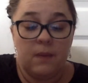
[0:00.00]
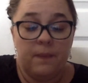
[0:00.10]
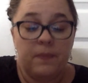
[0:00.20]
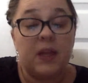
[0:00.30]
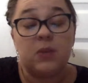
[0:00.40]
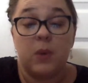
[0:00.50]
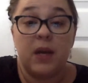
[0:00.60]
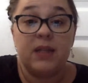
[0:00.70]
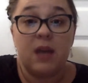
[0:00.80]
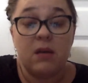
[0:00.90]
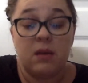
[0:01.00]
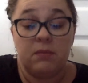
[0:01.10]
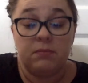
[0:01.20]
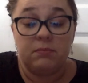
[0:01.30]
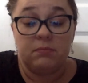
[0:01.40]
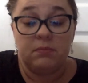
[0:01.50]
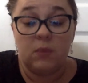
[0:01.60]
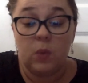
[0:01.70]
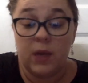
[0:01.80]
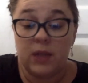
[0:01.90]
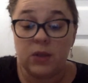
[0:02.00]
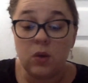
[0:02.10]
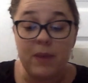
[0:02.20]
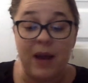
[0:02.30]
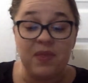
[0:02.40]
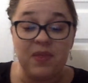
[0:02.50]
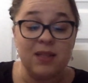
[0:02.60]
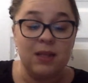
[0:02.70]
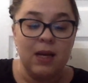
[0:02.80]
That's what I tell them. When I told Matt this,